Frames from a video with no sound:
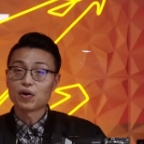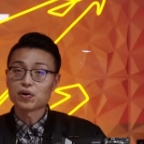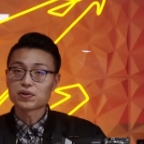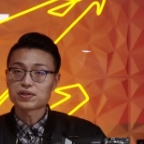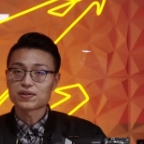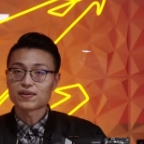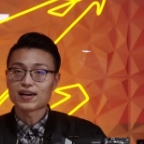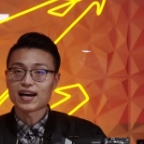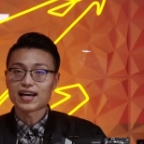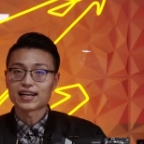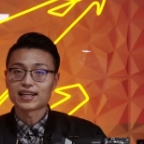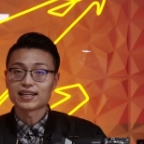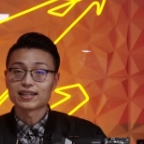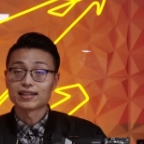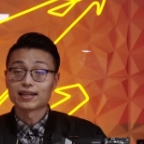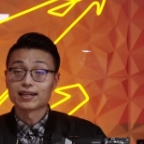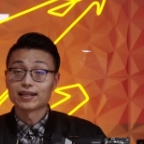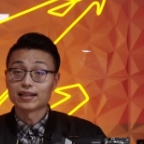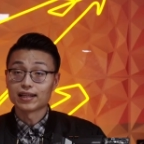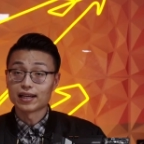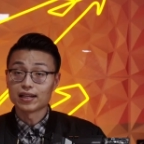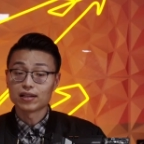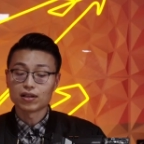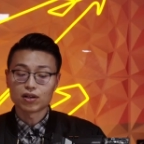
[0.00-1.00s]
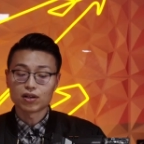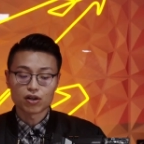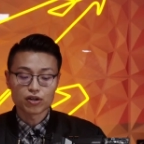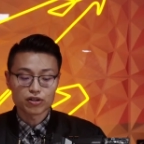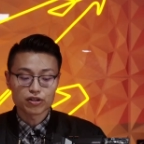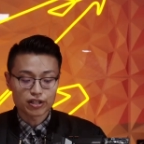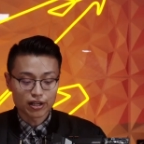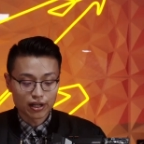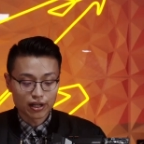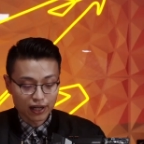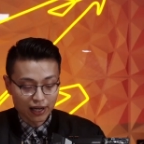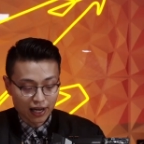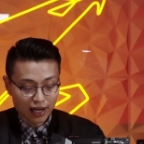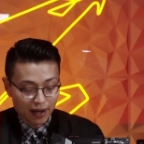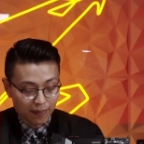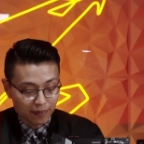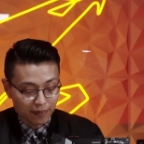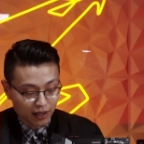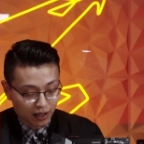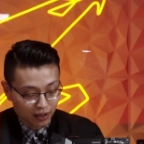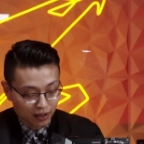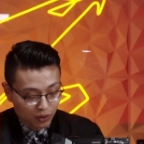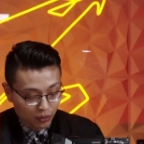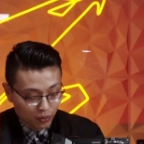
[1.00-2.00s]
also added an enlarged
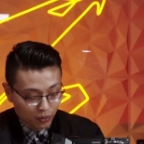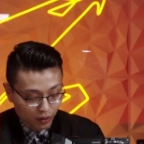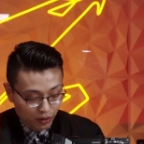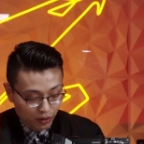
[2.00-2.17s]
M.2